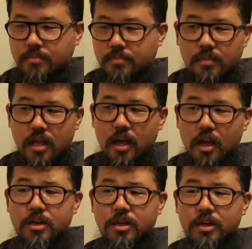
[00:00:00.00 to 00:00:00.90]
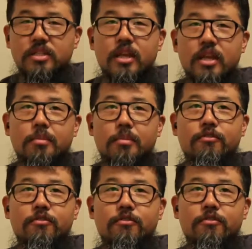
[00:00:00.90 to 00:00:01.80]
unbeknownst to them, in
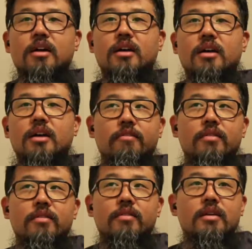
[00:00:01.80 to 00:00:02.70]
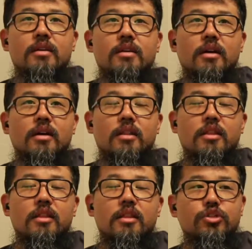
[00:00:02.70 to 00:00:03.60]
front of the
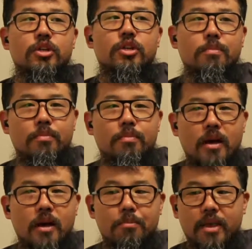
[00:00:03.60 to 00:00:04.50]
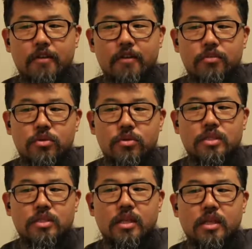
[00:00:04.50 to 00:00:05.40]
future Biff, who was
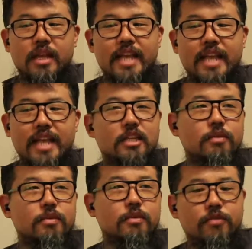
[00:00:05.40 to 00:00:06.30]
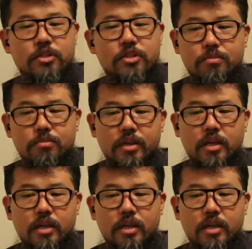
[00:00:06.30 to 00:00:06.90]
the antagonist from the first movie.